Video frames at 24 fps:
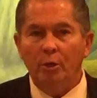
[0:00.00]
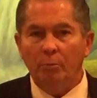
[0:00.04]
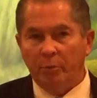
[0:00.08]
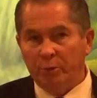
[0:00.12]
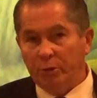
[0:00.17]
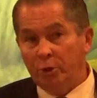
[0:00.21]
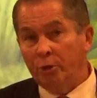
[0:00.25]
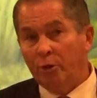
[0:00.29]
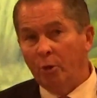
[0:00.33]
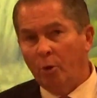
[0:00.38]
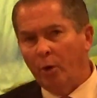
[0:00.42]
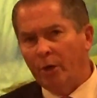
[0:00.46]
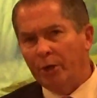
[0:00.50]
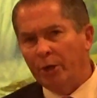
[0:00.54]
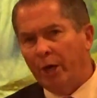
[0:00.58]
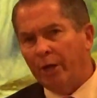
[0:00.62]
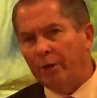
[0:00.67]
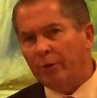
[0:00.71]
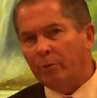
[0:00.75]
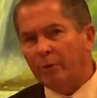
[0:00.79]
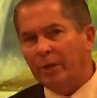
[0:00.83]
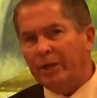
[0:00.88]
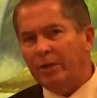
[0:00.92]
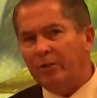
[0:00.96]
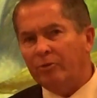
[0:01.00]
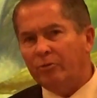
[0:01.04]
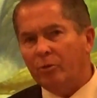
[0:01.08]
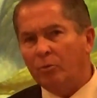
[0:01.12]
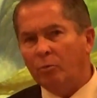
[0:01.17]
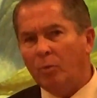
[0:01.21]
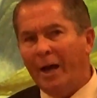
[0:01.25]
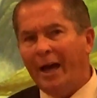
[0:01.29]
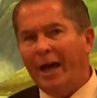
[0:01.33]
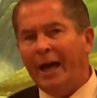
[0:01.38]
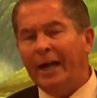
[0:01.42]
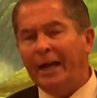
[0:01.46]
But you know another
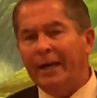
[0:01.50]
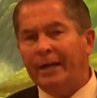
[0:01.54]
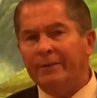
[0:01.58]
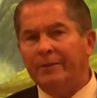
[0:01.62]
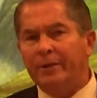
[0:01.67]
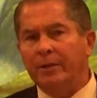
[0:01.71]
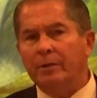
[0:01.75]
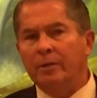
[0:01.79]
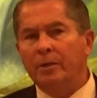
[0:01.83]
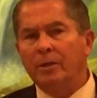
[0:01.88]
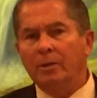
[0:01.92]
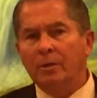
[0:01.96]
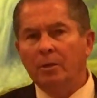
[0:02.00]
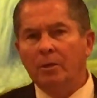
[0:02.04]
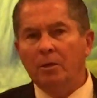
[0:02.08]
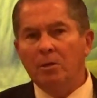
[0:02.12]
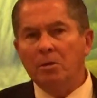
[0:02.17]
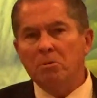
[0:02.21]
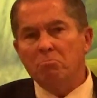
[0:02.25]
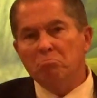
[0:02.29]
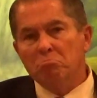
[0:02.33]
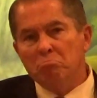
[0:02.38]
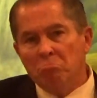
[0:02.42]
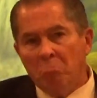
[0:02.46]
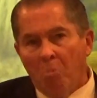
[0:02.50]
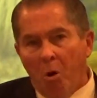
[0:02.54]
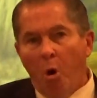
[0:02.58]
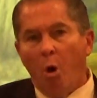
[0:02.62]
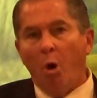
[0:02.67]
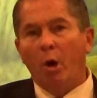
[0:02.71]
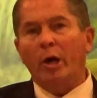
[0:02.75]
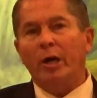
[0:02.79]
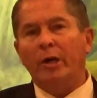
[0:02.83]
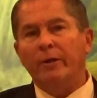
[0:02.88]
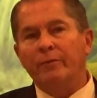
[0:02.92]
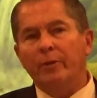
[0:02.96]
reason why that
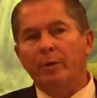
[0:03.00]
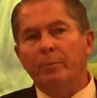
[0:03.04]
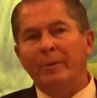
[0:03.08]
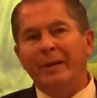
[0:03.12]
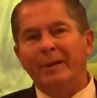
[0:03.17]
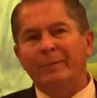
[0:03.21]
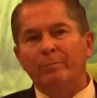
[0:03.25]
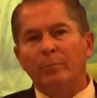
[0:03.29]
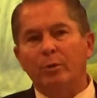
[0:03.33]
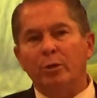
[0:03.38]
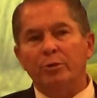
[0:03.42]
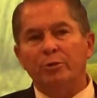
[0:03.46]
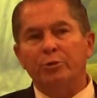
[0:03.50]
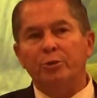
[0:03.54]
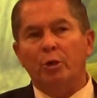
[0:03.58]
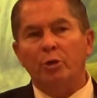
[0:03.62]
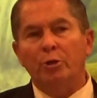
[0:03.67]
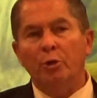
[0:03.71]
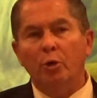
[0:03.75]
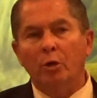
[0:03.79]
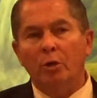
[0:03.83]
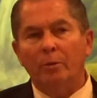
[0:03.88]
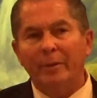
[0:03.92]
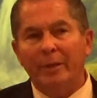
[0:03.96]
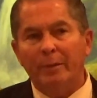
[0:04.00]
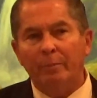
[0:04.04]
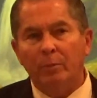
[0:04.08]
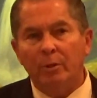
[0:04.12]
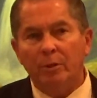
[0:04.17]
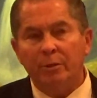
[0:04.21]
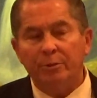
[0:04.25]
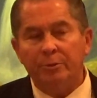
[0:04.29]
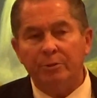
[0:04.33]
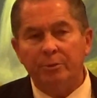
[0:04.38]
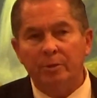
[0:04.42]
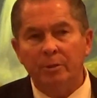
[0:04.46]
more of the members are newer
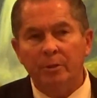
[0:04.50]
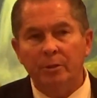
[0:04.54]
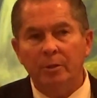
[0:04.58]
members?